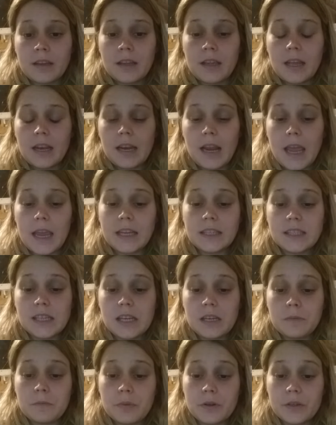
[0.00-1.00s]
and
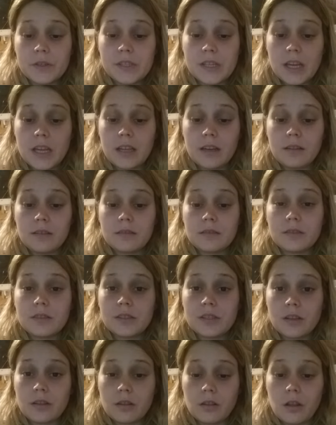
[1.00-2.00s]
18%
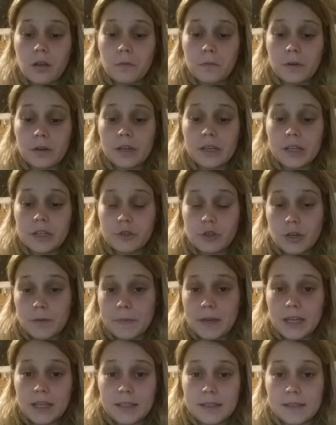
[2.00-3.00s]
to the lower
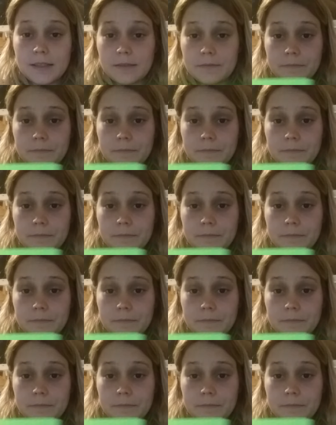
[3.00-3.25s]
extremities.